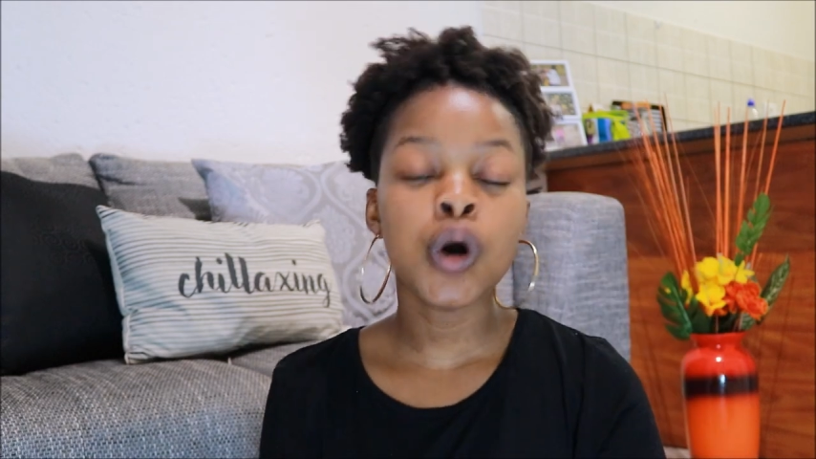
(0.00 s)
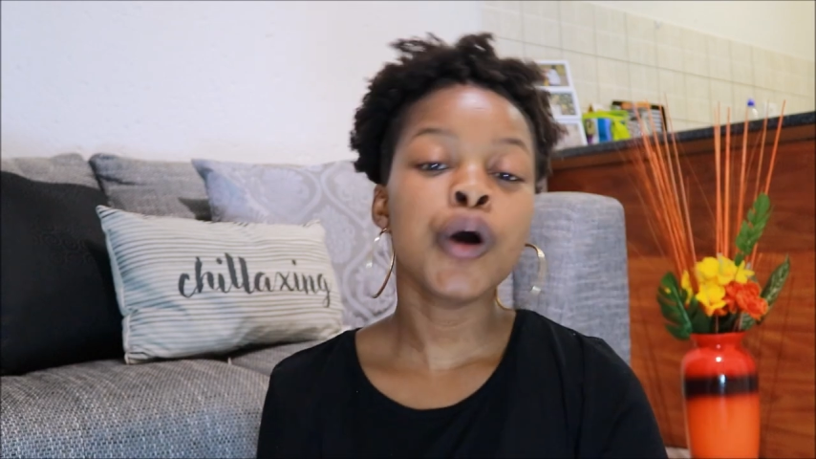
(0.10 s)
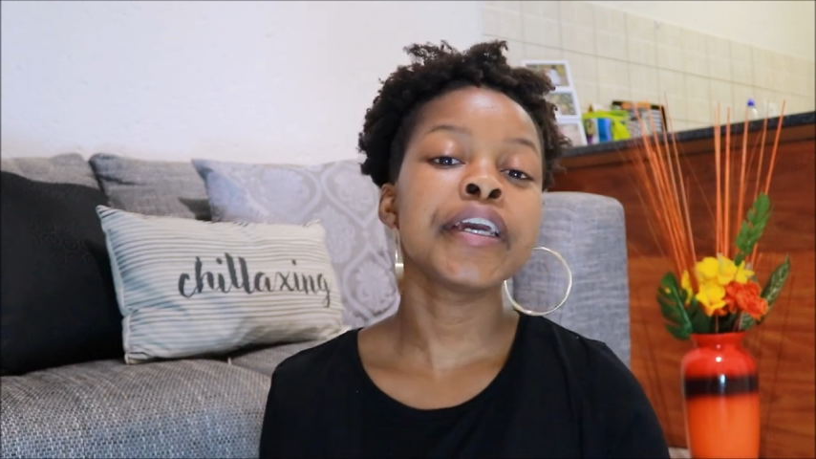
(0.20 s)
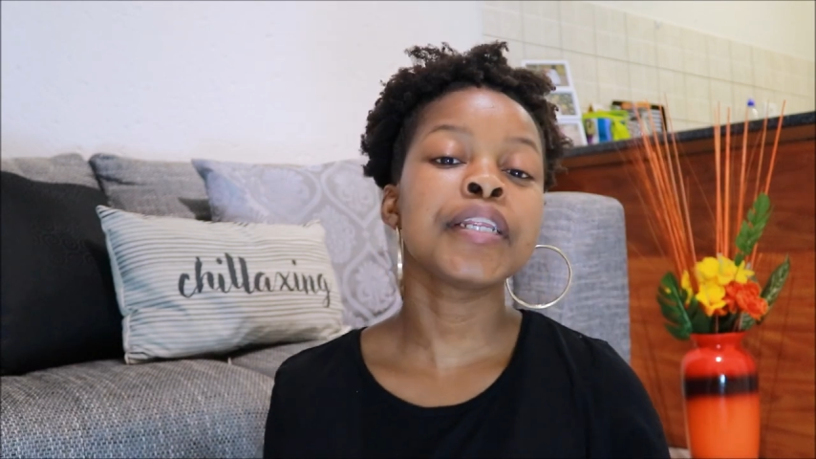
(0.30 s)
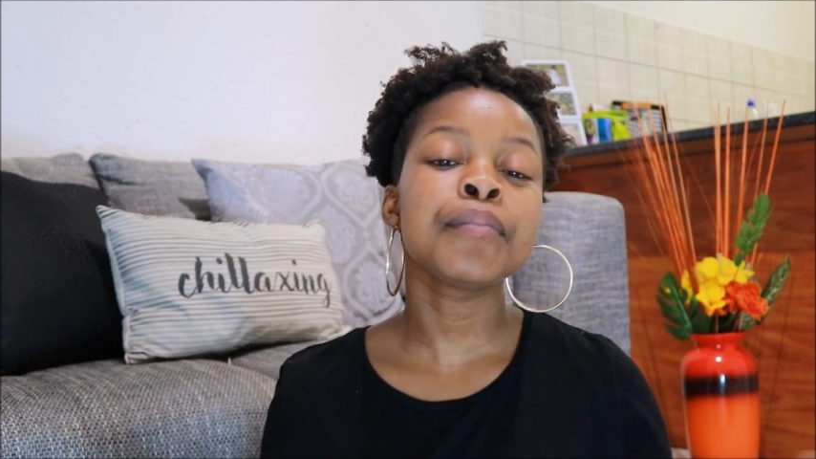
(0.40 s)

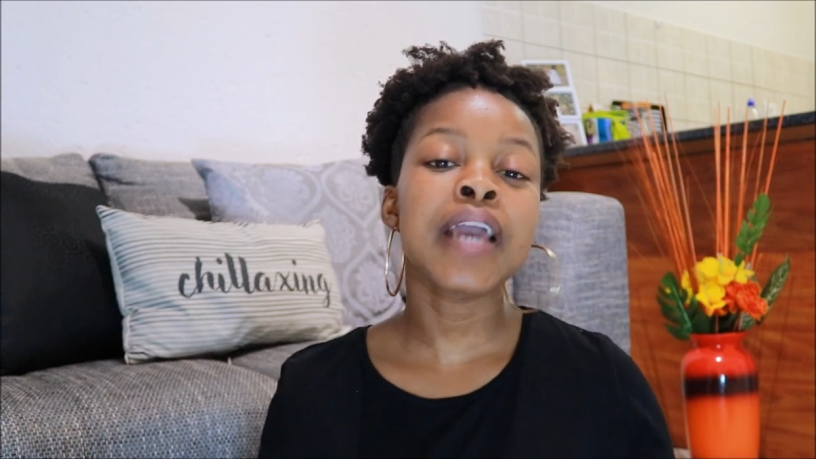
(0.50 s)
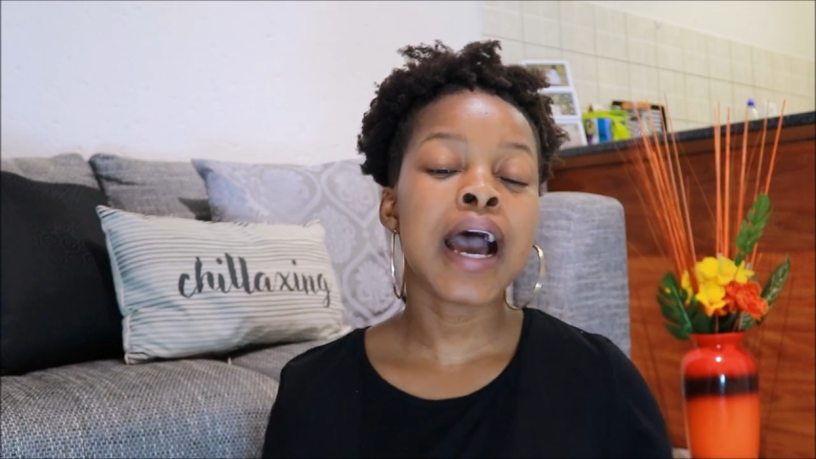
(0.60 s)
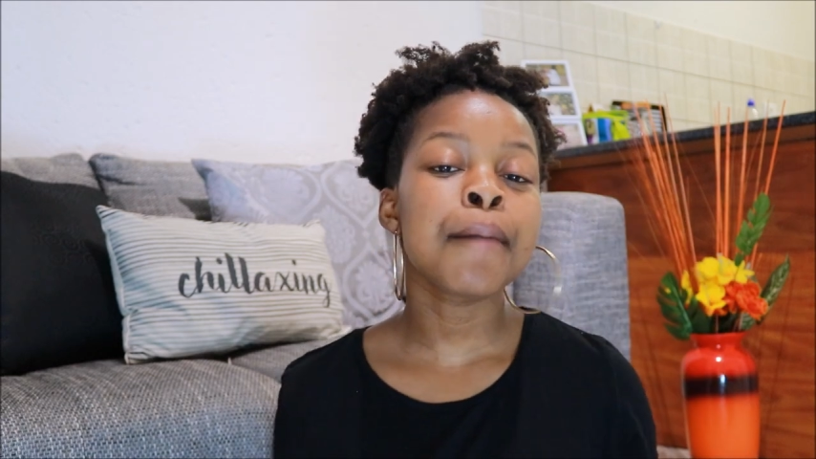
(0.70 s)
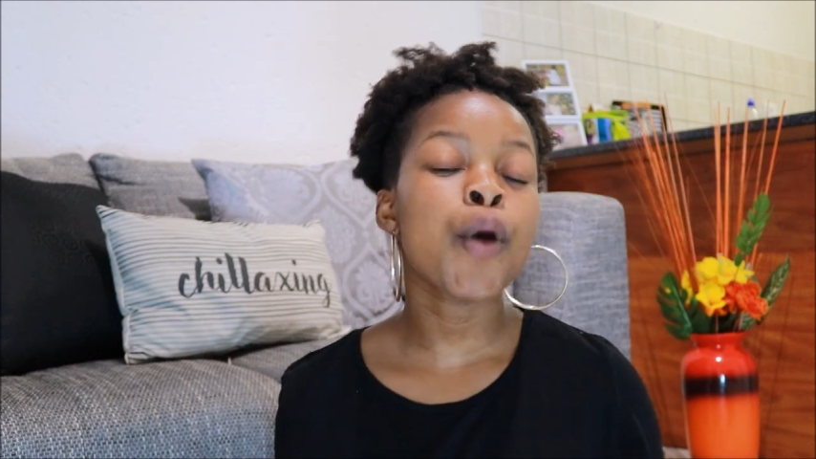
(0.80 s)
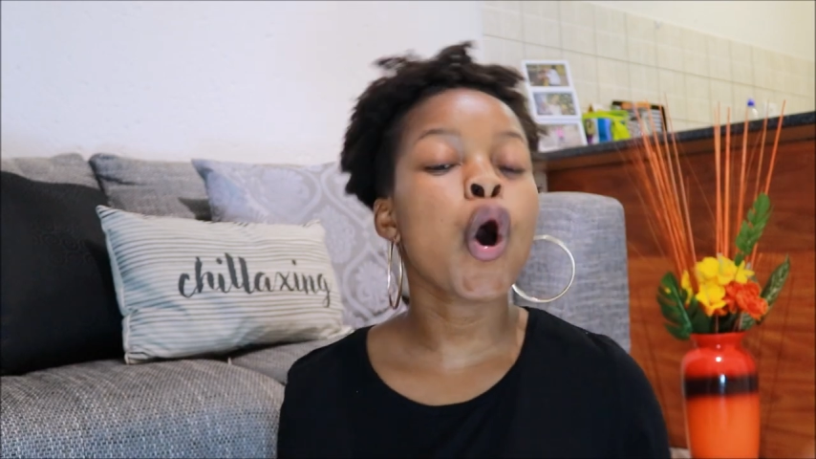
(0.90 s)
or hit me
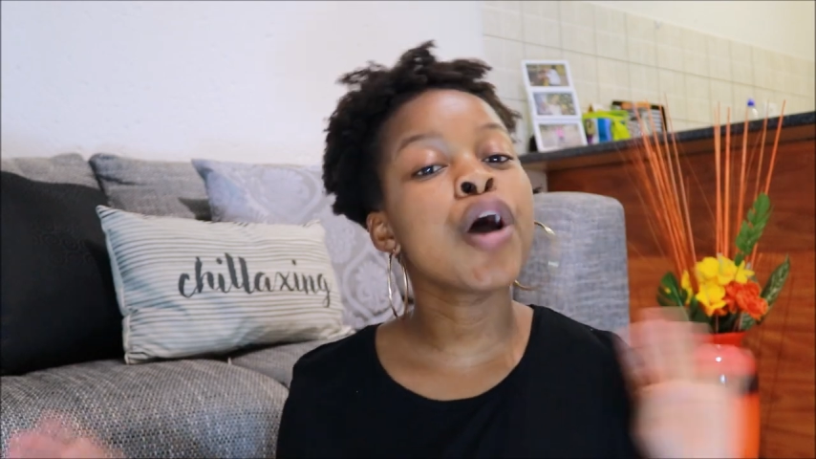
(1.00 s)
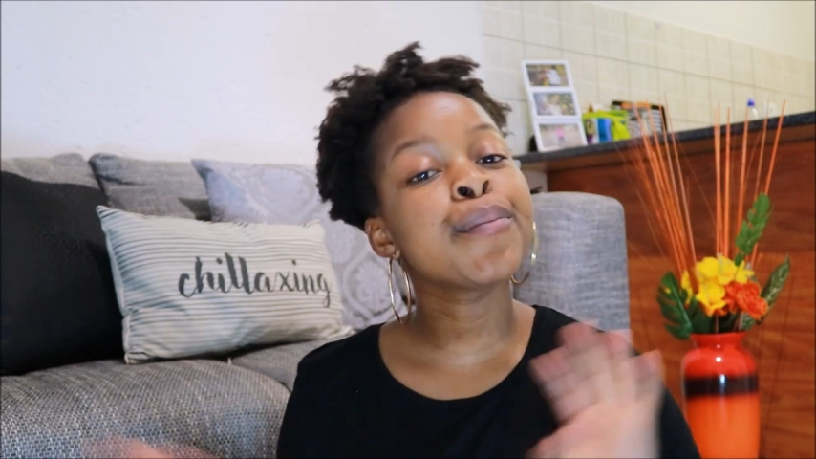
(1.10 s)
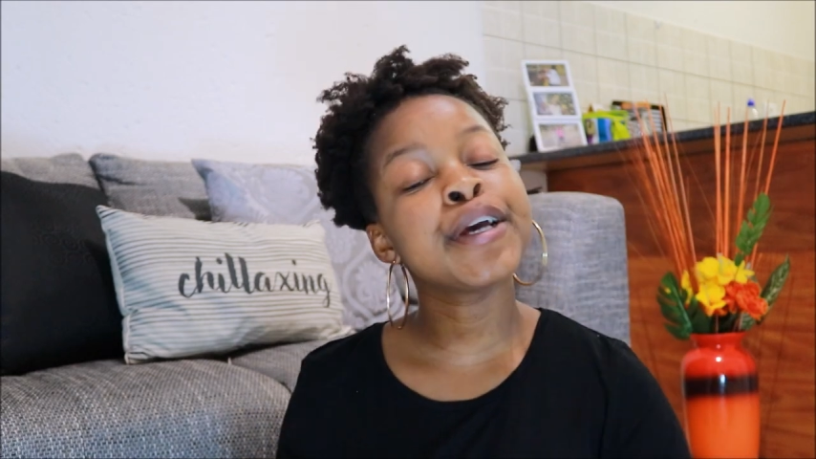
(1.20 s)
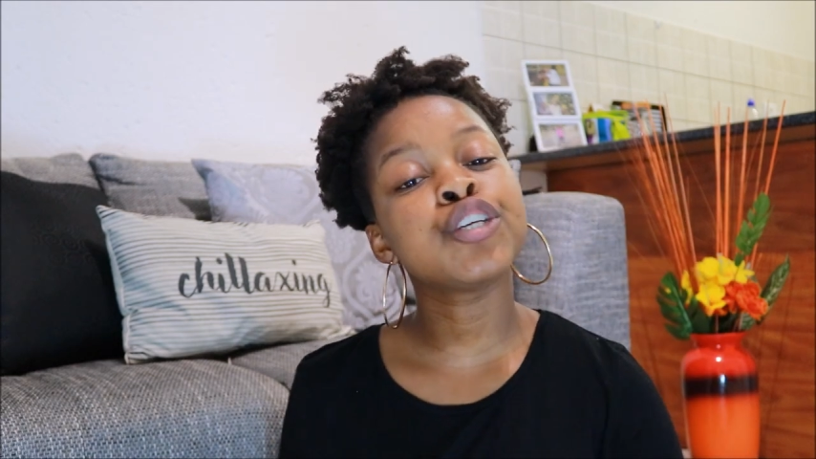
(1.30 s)
up on my